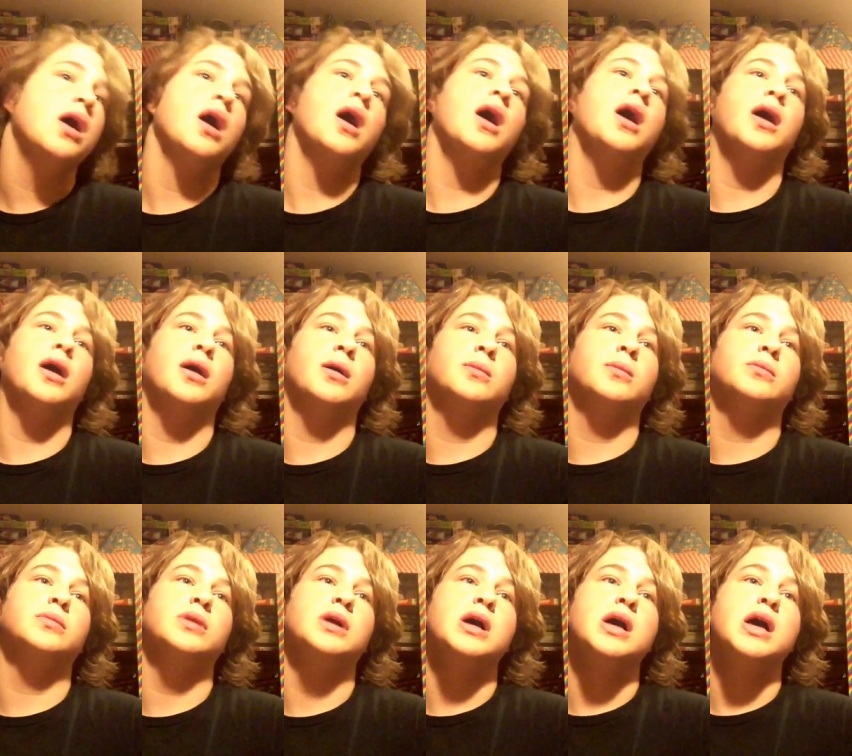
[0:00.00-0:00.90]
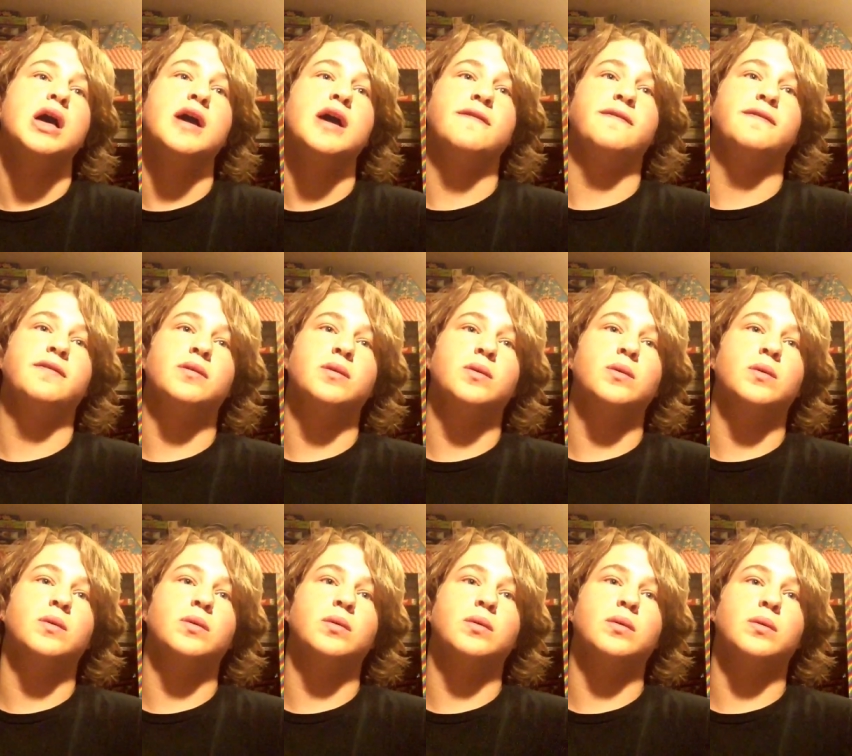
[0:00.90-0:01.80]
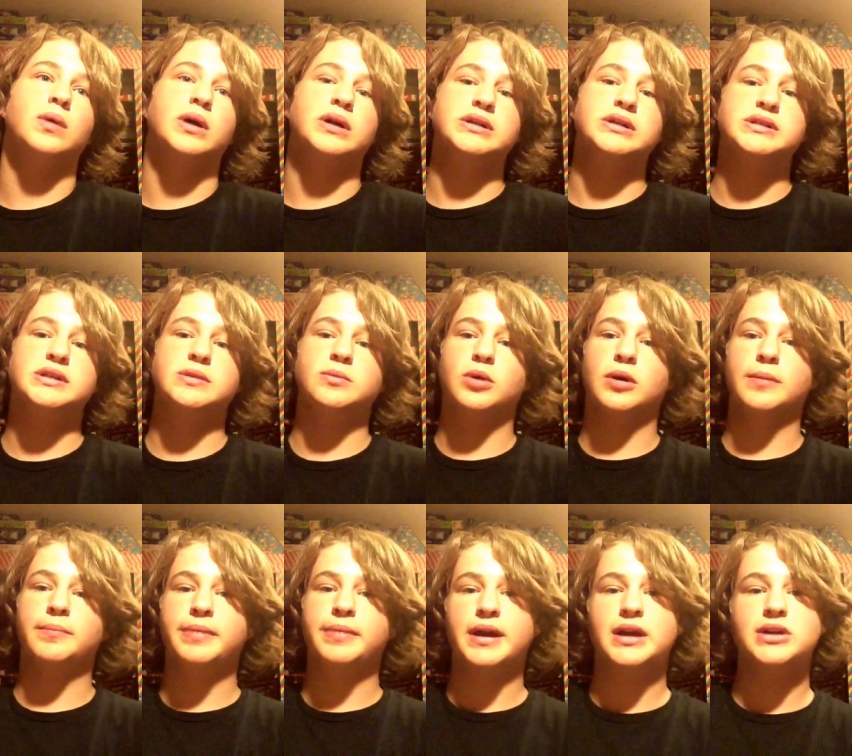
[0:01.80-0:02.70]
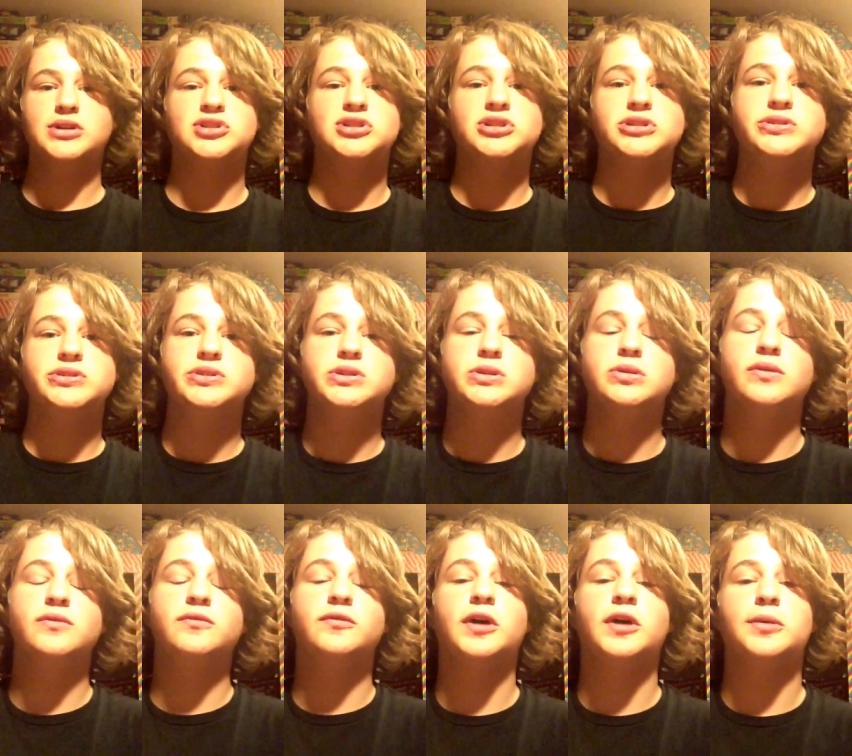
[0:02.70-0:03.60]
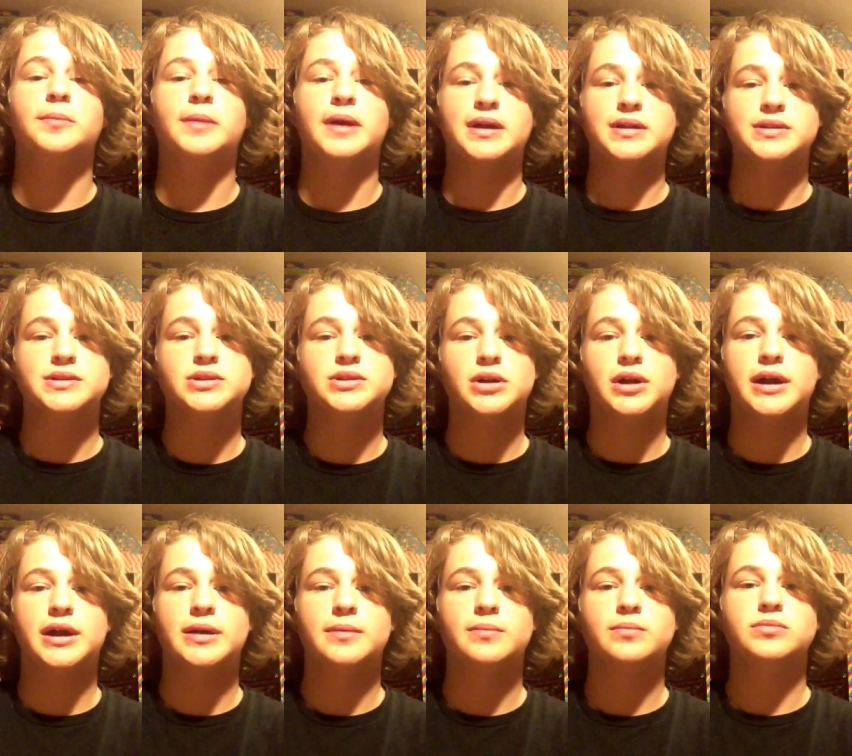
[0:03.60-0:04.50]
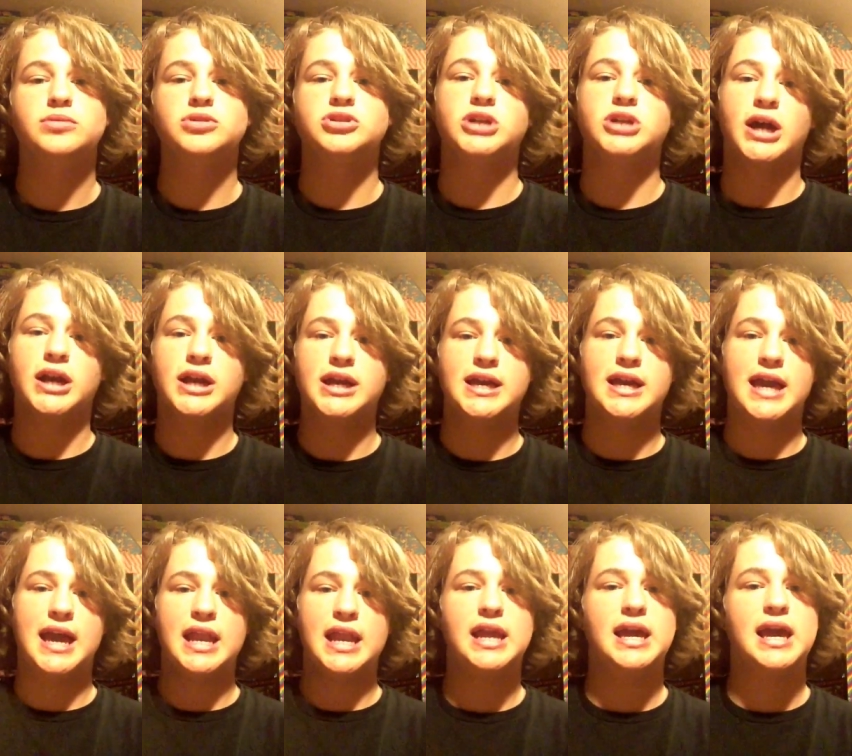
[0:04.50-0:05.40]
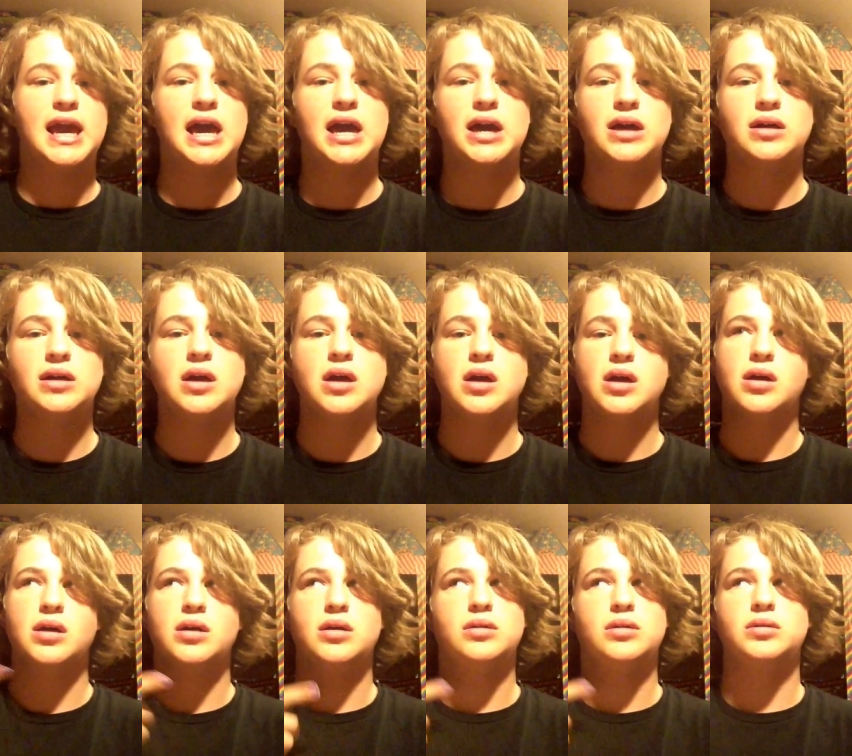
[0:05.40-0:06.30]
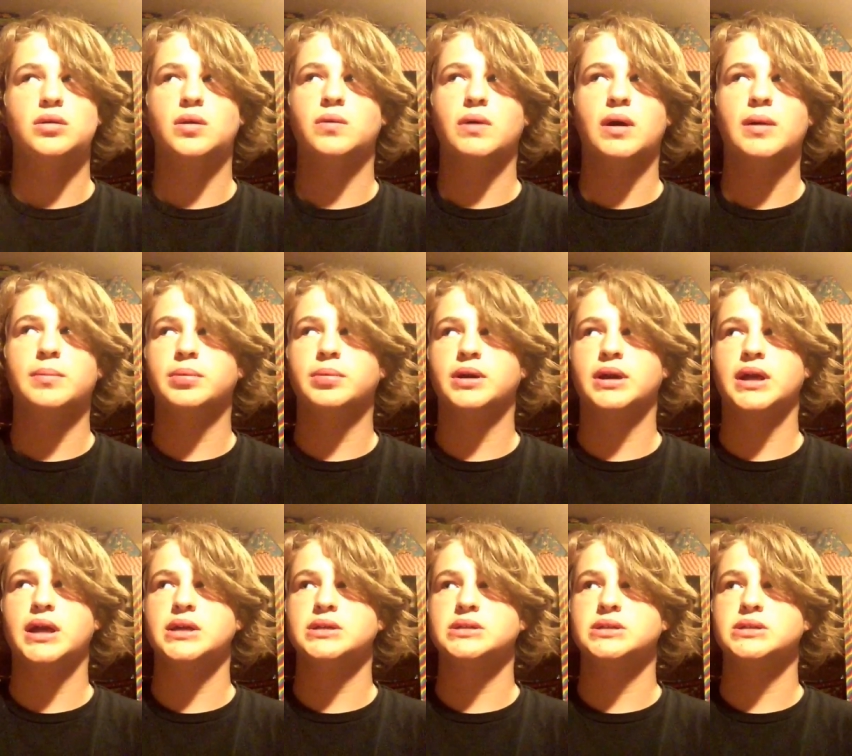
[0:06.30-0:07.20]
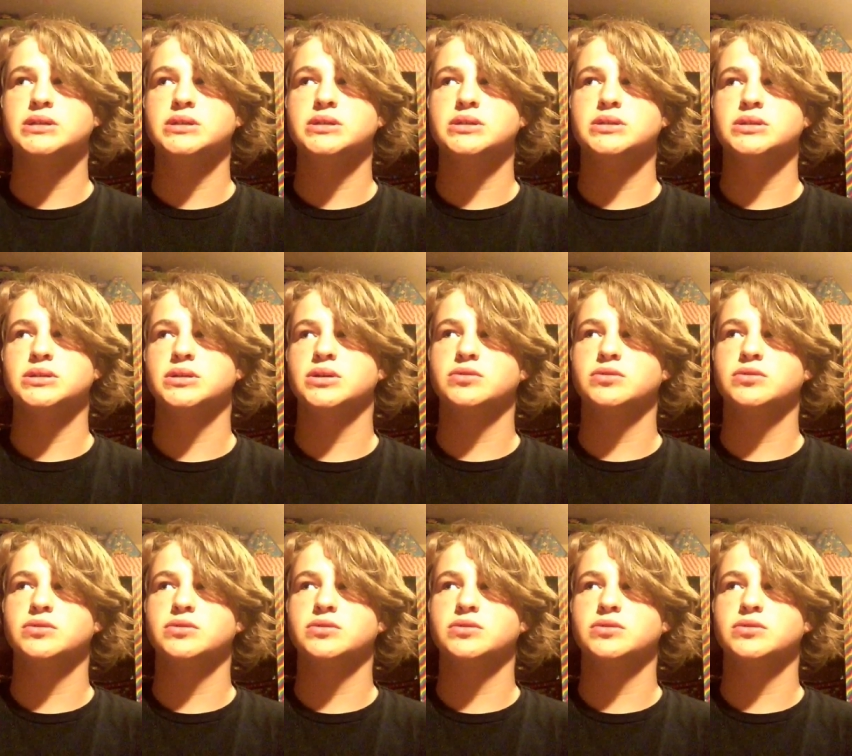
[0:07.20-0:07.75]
Um, if you want to see more pictures, you can follow my Instagram, Johnny Katy Cat. No uppercases, no